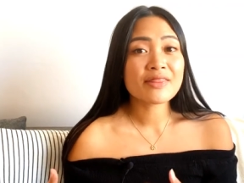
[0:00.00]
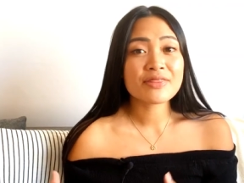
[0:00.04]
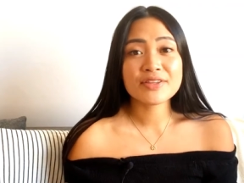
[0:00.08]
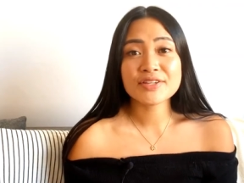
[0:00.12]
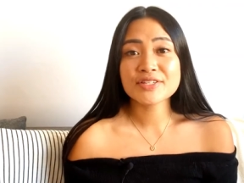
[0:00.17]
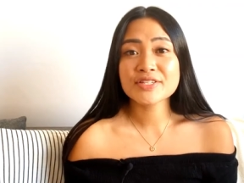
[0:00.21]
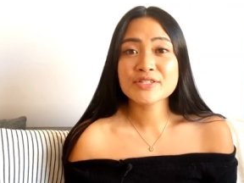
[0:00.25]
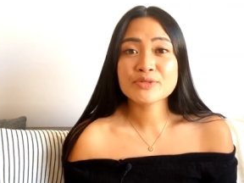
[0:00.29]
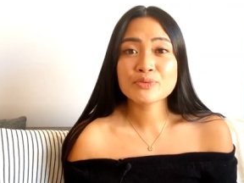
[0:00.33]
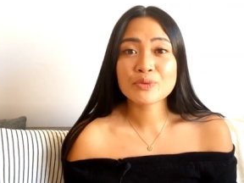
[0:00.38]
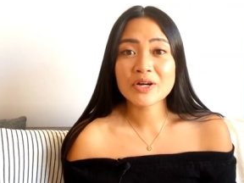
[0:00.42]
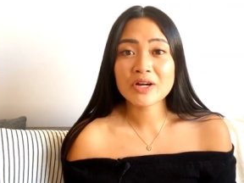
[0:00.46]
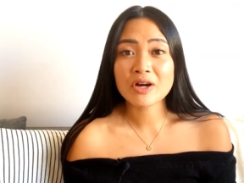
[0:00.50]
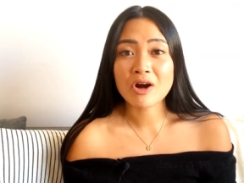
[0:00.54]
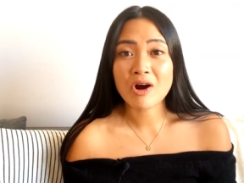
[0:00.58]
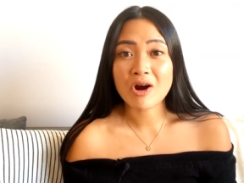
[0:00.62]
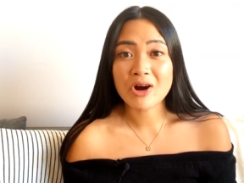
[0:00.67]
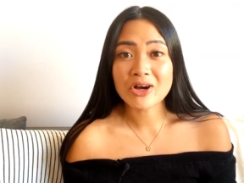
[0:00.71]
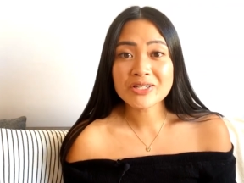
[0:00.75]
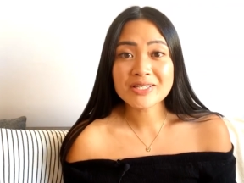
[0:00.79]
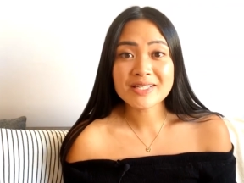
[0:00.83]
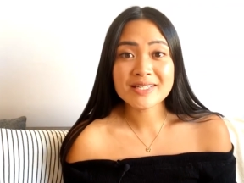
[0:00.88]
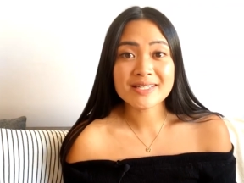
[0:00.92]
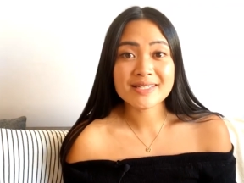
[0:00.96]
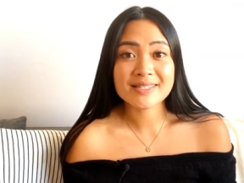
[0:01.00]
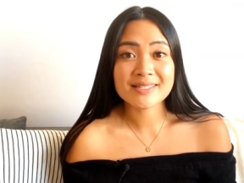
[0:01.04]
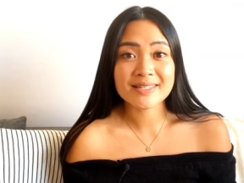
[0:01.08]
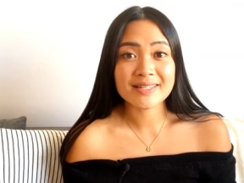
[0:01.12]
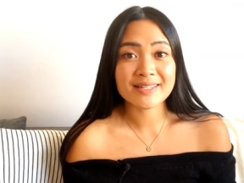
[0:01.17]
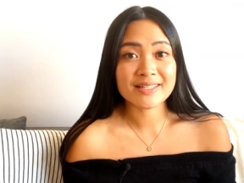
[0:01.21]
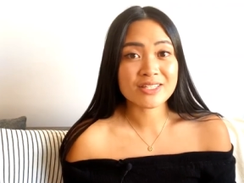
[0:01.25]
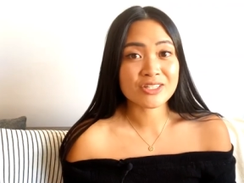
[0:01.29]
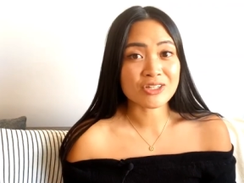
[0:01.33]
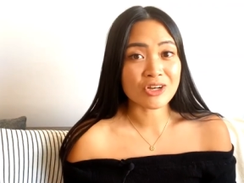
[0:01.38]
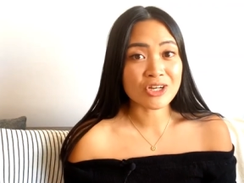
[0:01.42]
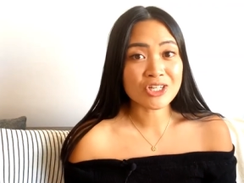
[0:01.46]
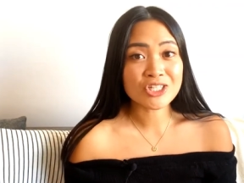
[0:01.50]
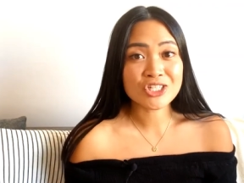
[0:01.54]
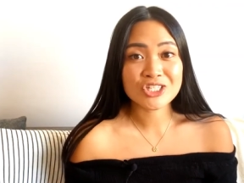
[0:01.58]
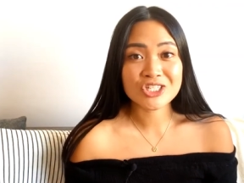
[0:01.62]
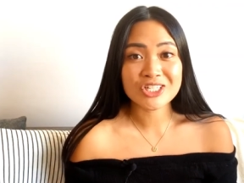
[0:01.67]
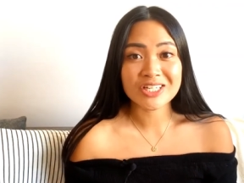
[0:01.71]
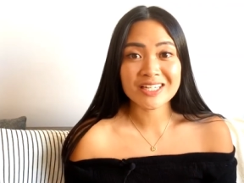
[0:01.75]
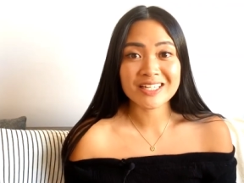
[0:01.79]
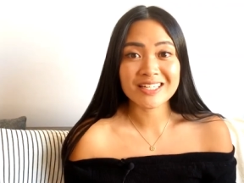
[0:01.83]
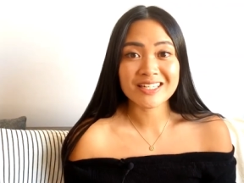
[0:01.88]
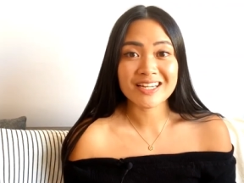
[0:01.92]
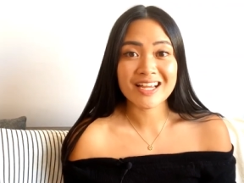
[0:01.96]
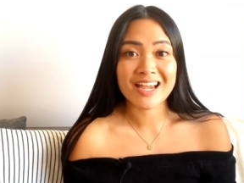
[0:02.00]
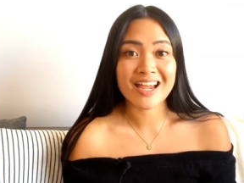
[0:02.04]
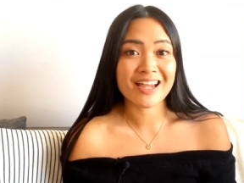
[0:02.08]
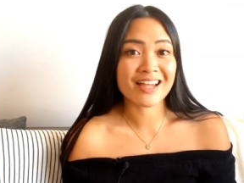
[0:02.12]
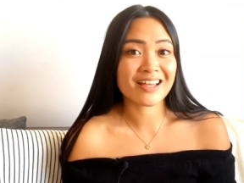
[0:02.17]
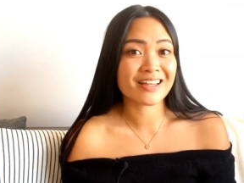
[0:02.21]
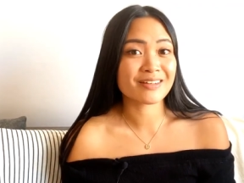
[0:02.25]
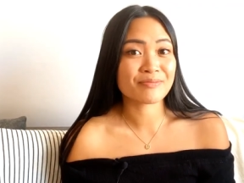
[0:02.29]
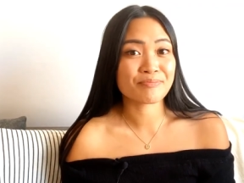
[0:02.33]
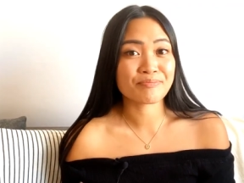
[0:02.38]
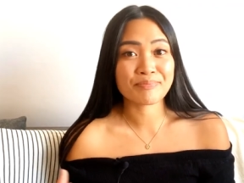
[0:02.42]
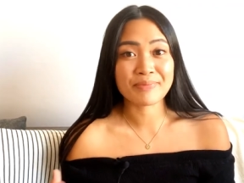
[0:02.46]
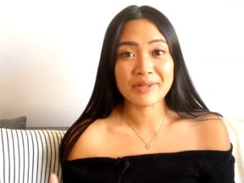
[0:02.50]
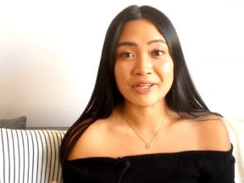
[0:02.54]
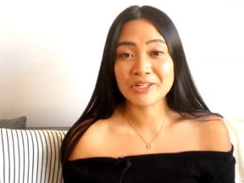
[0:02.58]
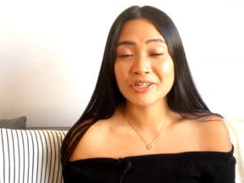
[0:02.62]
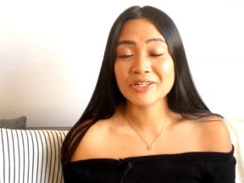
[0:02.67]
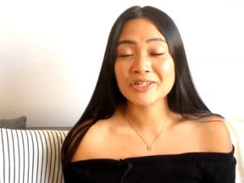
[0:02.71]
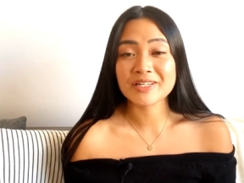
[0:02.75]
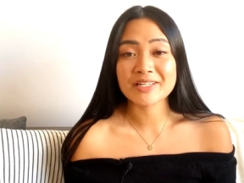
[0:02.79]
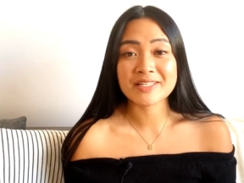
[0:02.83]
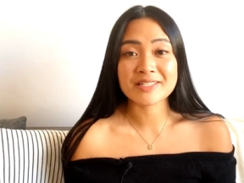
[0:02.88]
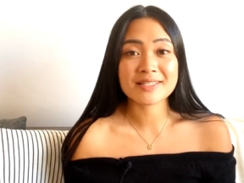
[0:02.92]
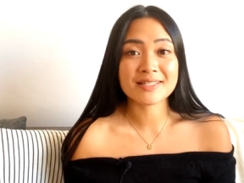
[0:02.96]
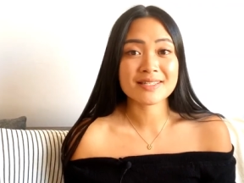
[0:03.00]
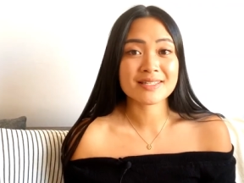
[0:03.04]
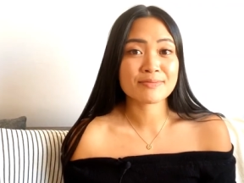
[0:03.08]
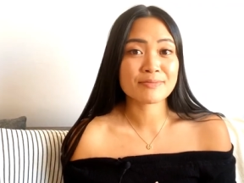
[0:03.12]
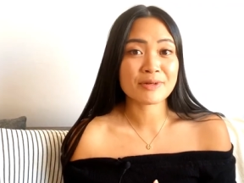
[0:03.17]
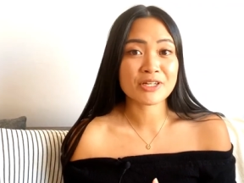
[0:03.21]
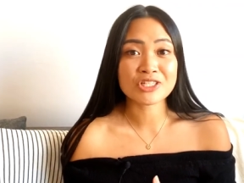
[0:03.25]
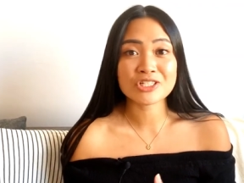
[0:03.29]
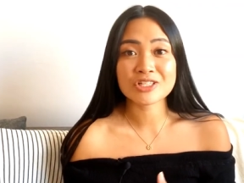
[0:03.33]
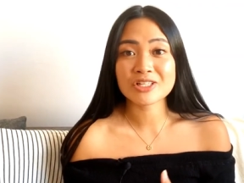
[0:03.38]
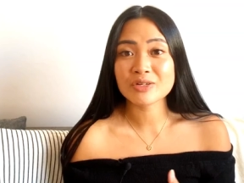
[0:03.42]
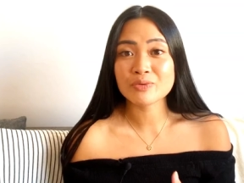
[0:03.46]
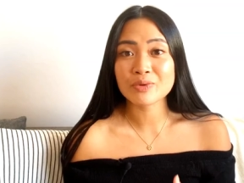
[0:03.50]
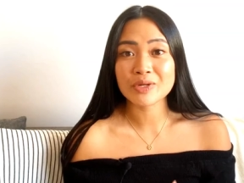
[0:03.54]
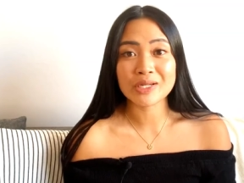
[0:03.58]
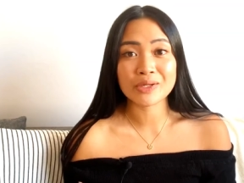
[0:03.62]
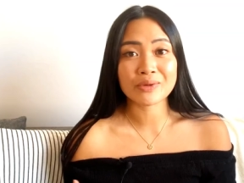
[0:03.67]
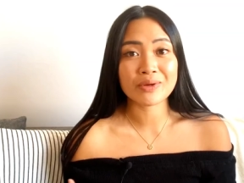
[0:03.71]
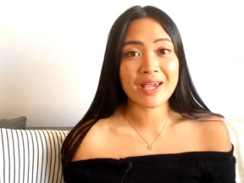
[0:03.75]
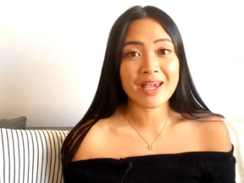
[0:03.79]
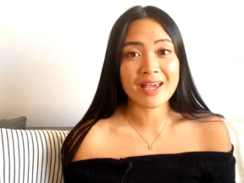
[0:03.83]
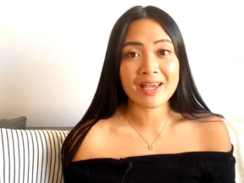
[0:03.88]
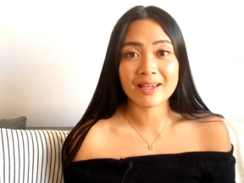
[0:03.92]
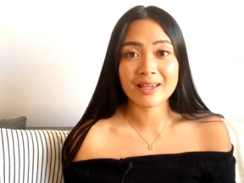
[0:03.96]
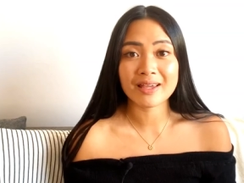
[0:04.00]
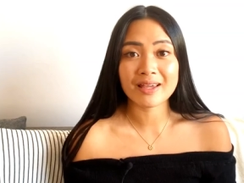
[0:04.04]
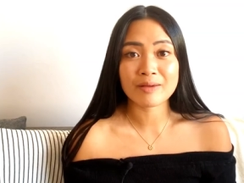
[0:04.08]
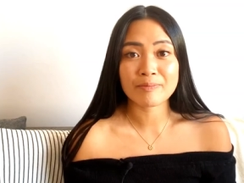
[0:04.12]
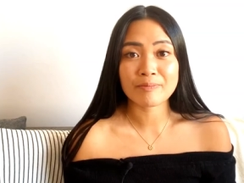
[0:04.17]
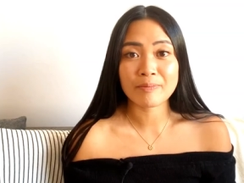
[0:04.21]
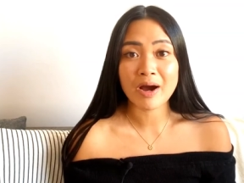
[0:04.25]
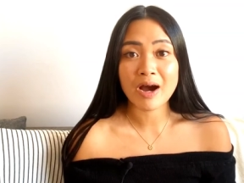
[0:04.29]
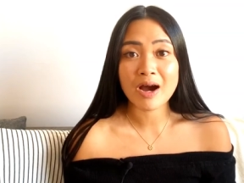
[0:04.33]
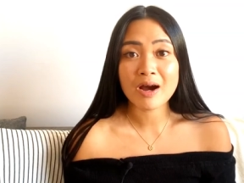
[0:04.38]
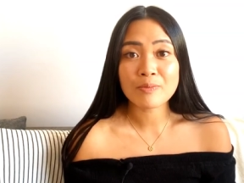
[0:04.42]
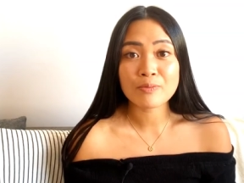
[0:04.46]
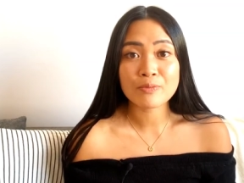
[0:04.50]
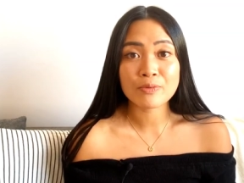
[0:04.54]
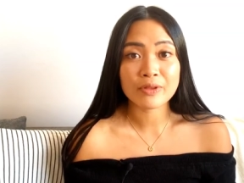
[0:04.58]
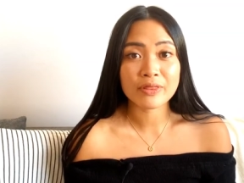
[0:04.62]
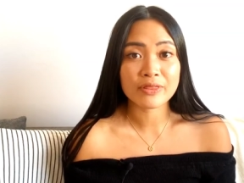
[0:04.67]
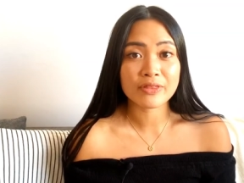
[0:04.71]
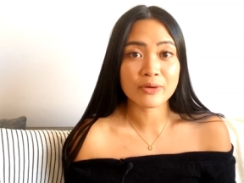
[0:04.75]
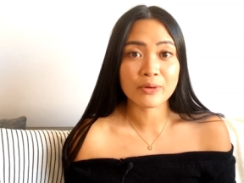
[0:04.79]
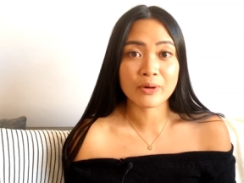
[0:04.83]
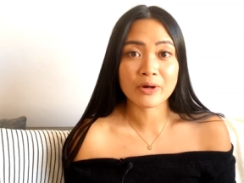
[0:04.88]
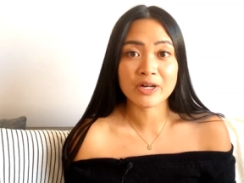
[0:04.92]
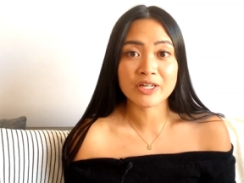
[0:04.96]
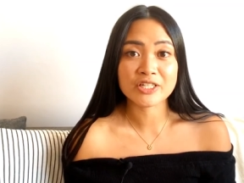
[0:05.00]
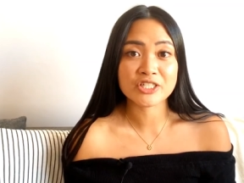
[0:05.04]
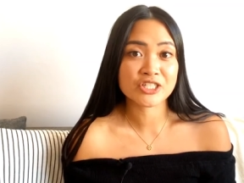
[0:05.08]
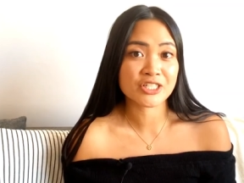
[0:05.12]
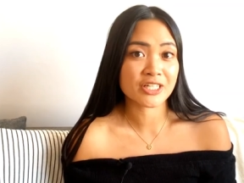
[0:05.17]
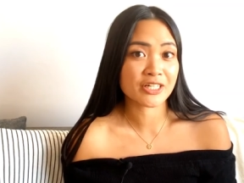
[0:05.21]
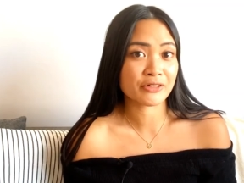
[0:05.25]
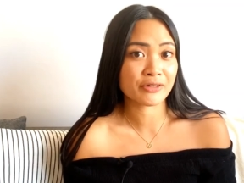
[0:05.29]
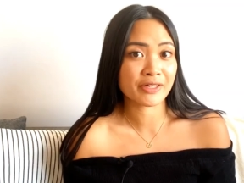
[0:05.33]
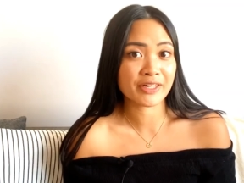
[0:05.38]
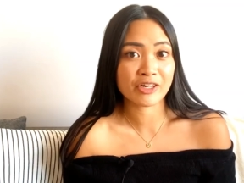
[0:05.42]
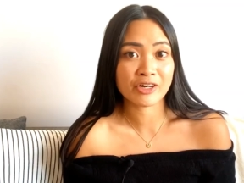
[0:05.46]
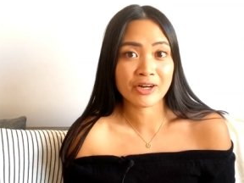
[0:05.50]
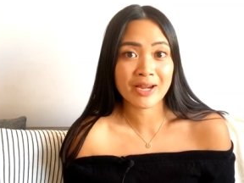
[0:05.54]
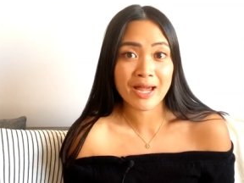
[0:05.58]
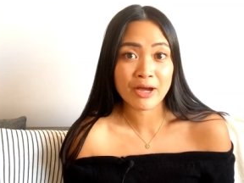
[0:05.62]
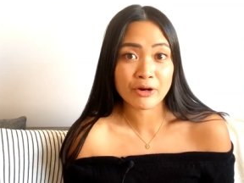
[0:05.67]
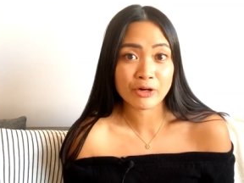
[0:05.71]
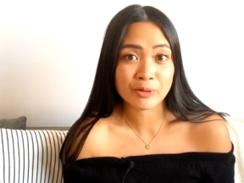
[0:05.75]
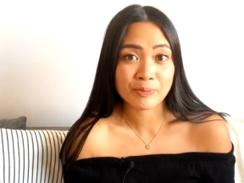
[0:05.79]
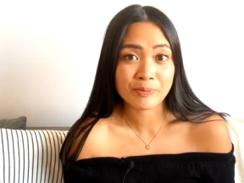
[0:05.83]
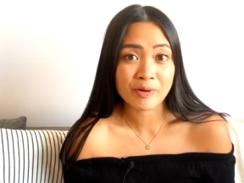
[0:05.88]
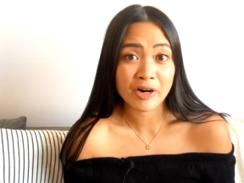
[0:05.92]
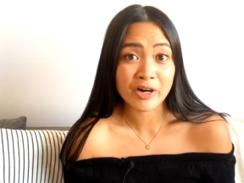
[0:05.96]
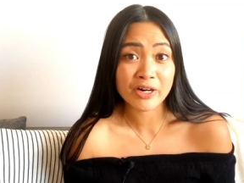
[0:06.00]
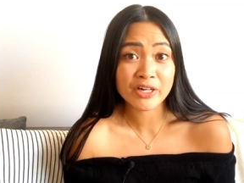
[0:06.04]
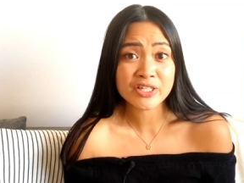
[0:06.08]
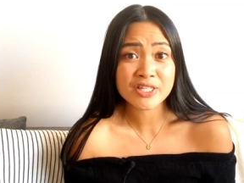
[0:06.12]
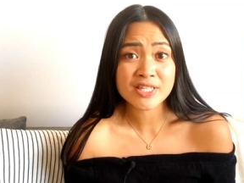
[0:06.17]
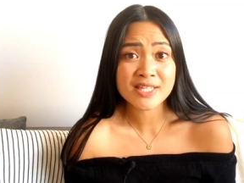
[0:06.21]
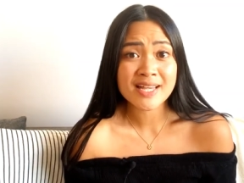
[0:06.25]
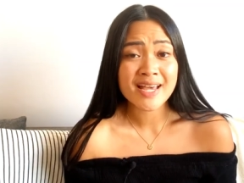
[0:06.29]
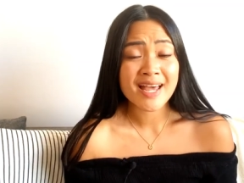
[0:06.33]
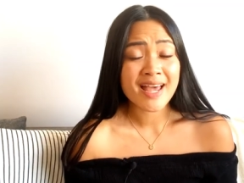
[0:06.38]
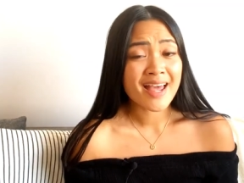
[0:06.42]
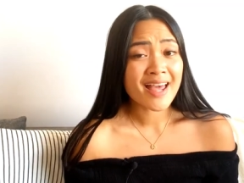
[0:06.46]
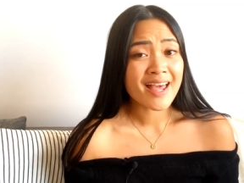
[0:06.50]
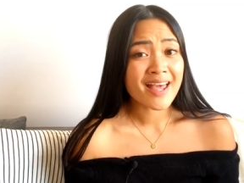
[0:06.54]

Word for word: this is what causes exhaustion and bitterness, especially when you can't keep up with your generator counterparts